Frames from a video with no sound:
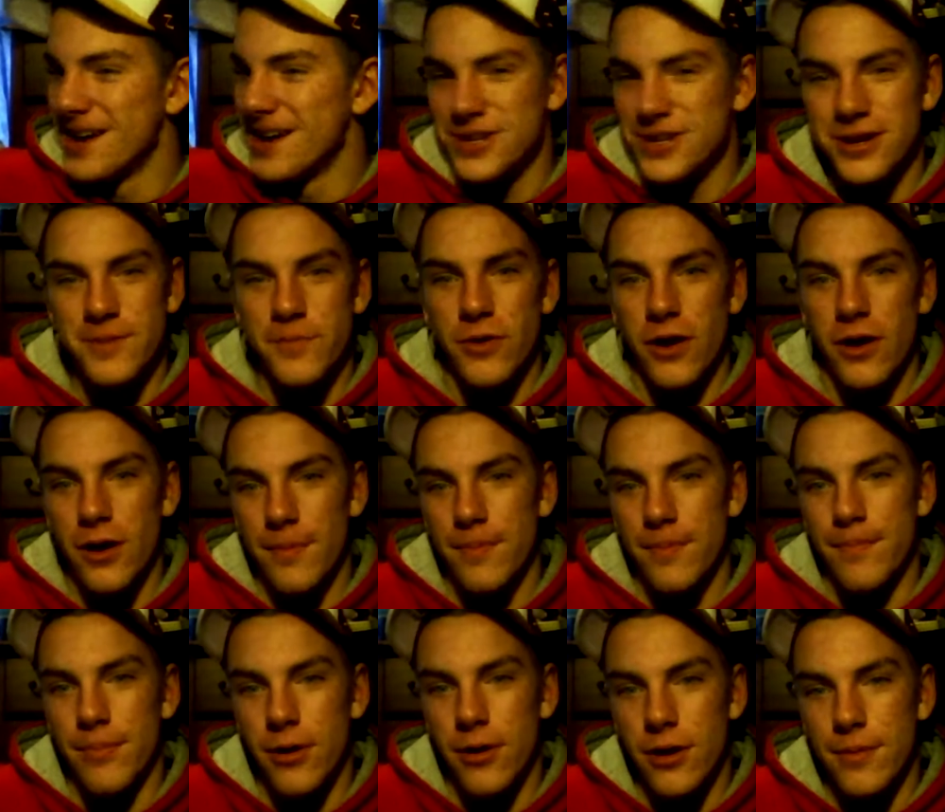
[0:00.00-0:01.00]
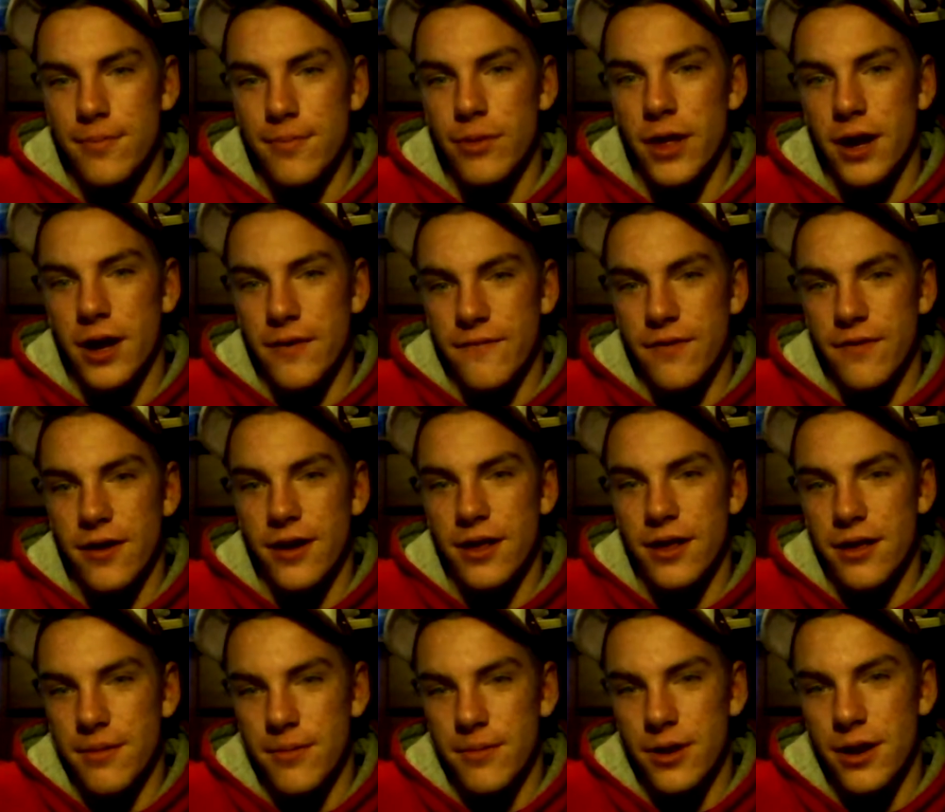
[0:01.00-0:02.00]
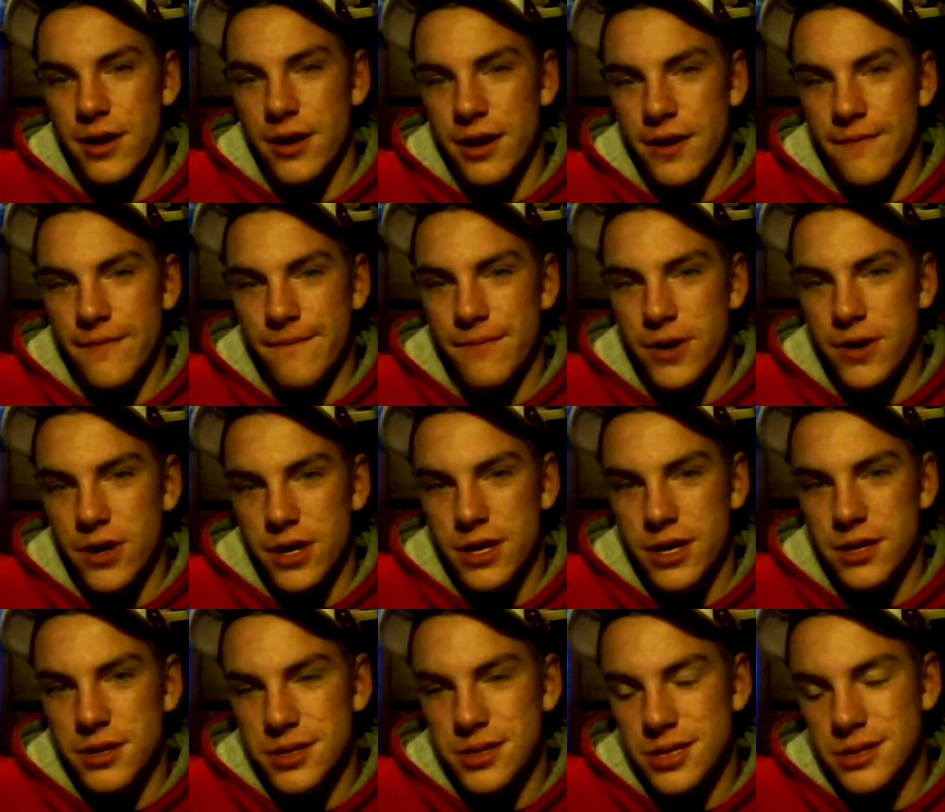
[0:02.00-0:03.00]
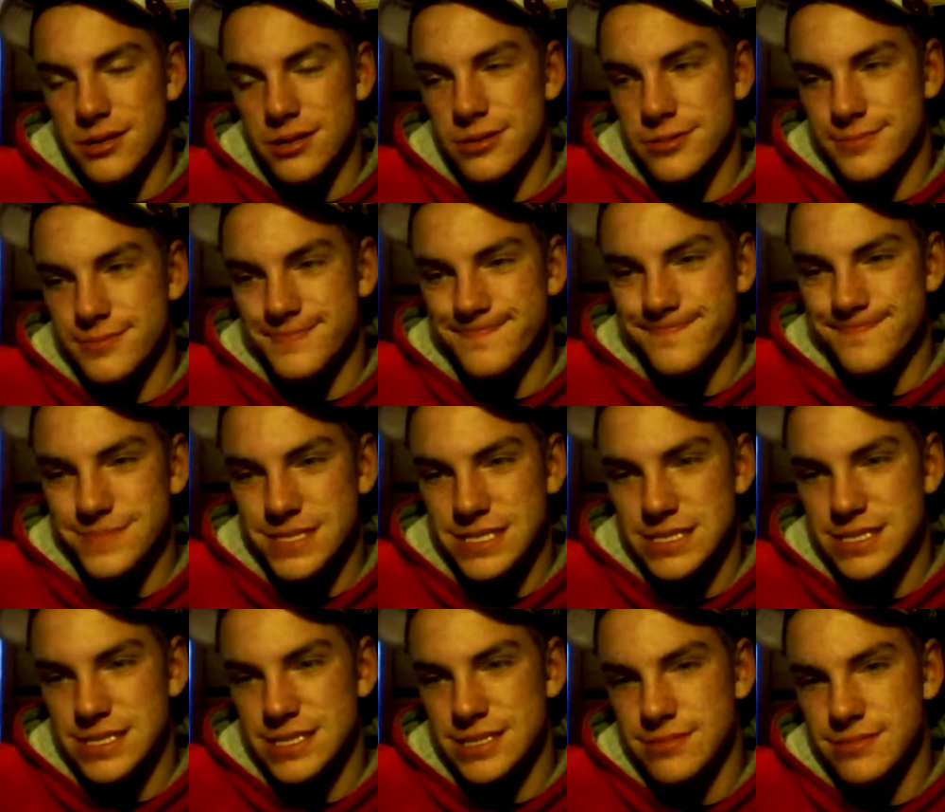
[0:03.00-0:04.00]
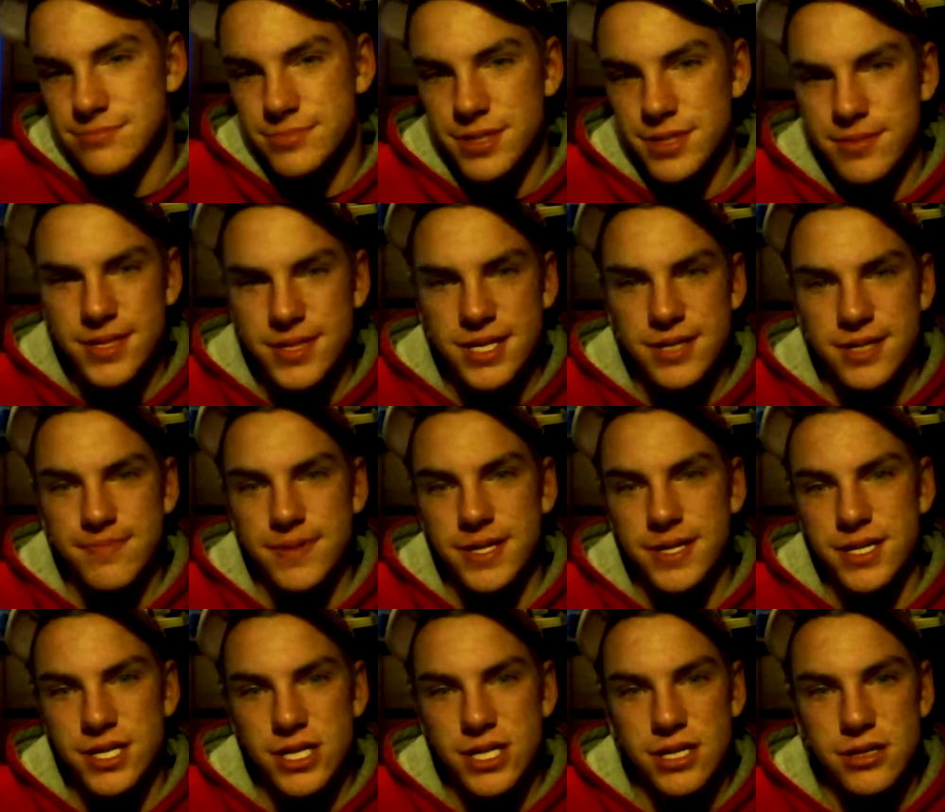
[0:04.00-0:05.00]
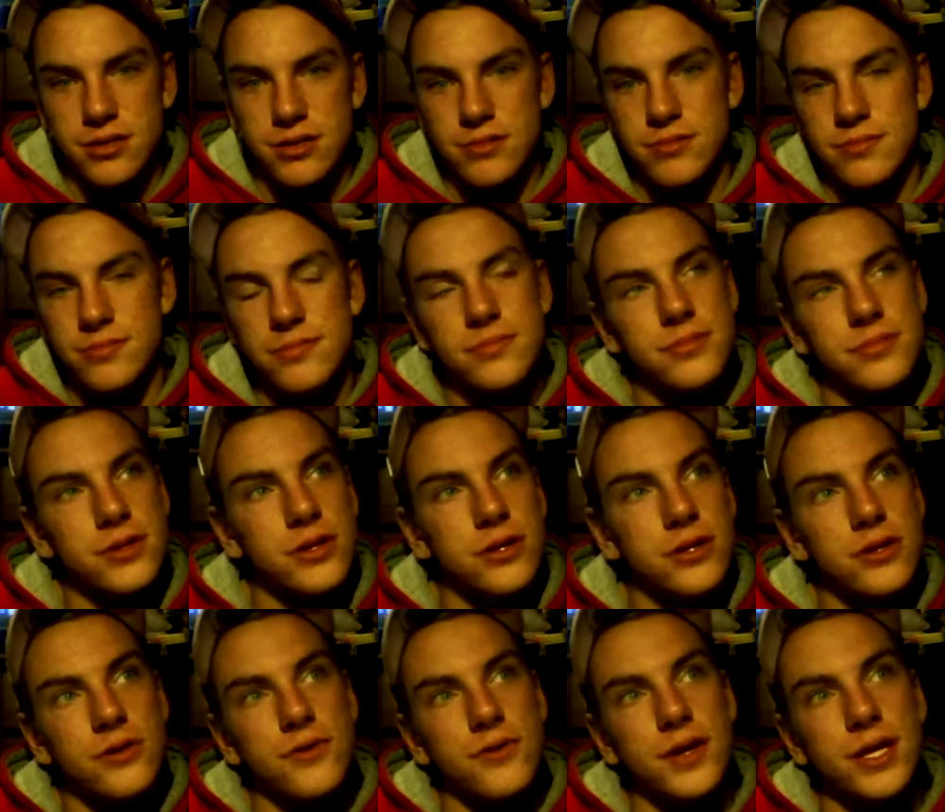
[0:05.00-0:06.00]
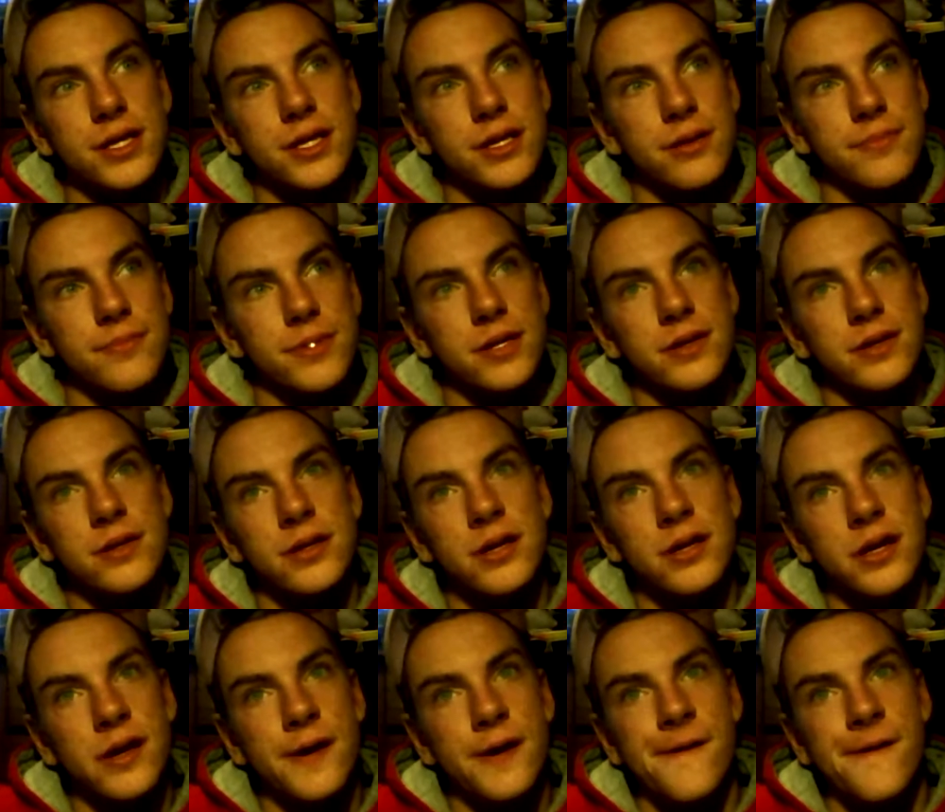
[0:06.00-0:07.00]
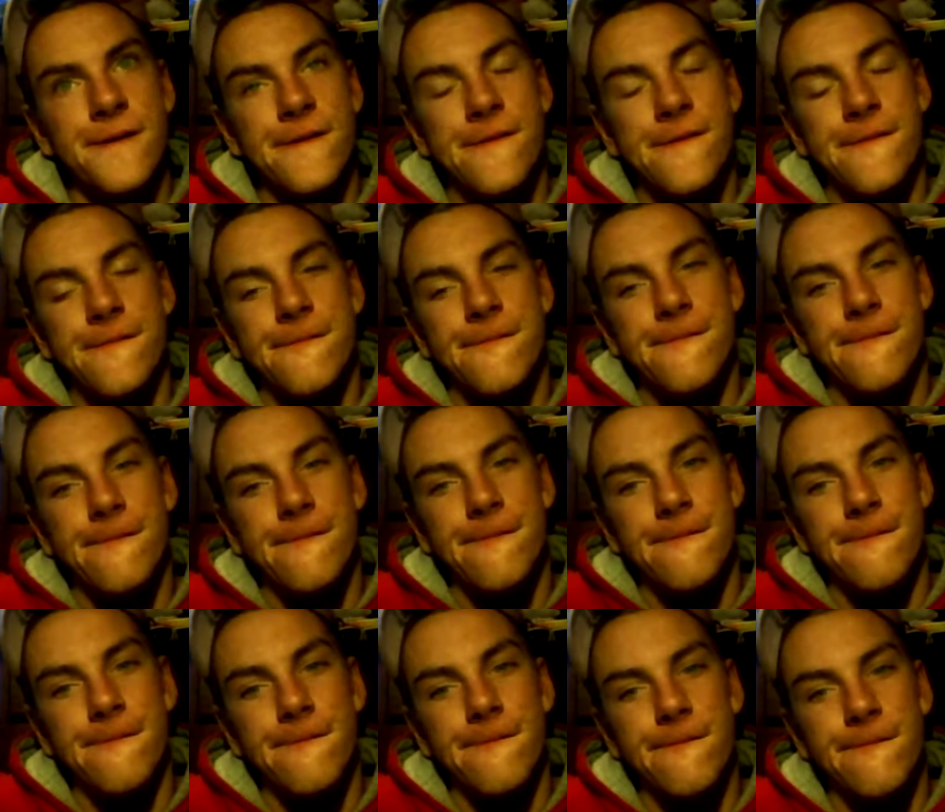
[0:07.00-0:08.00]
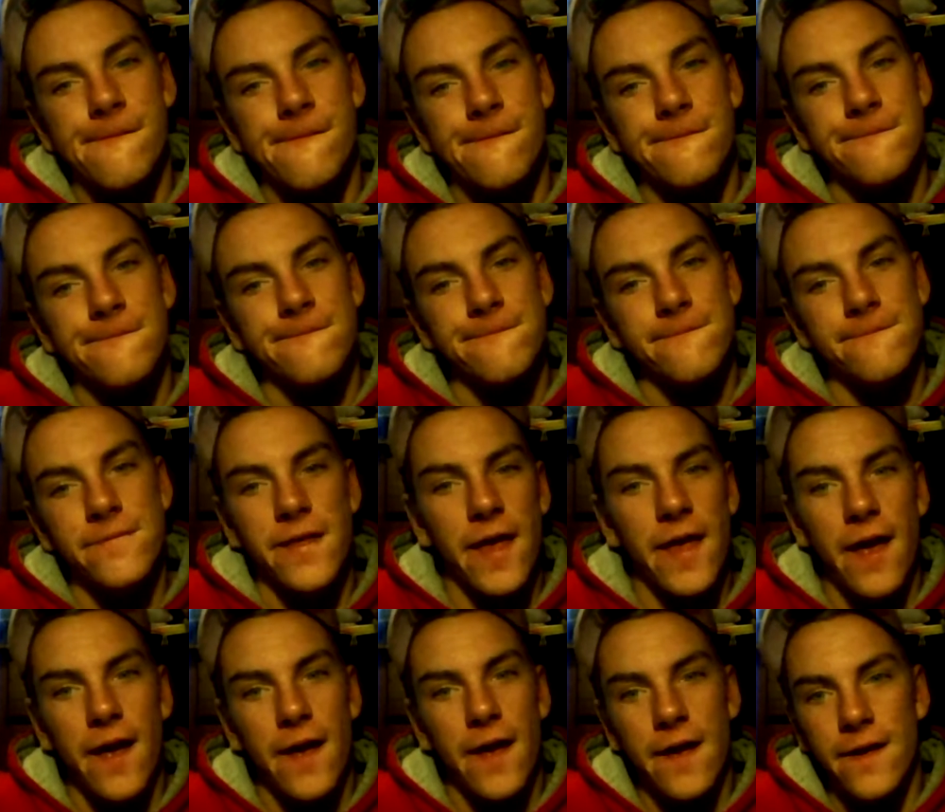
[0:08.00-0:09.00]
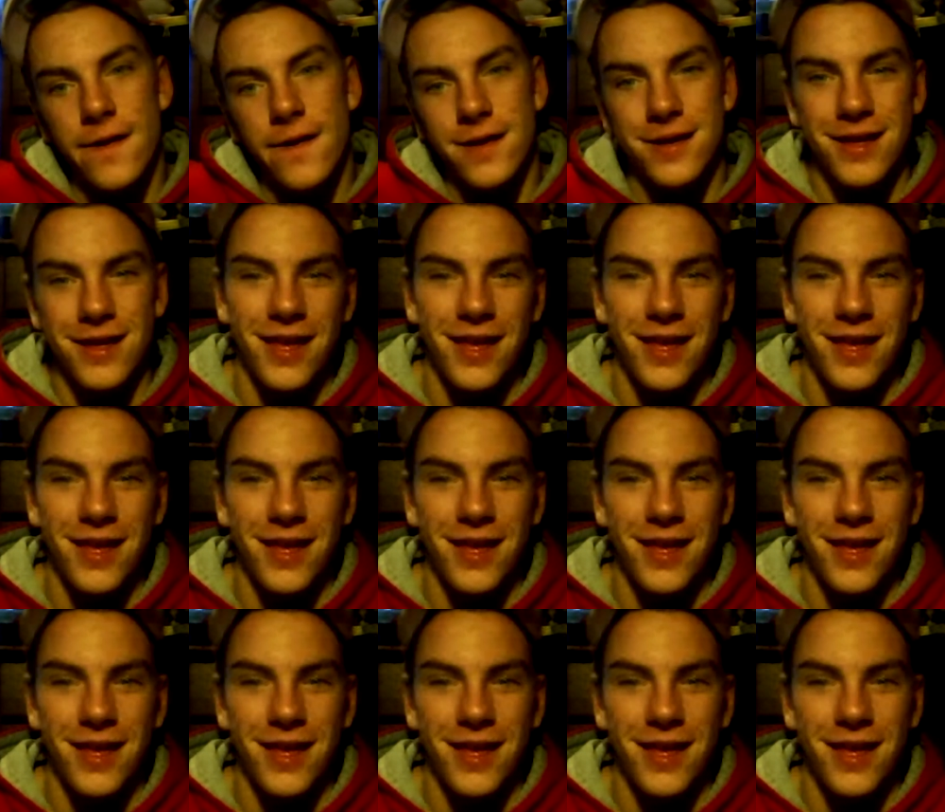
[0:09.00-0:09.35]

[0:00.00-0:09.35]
I should have brought it bought it Black Friday, but I didn't have money, so Maybe this paycheck I'll go get something. Hmm. Nah.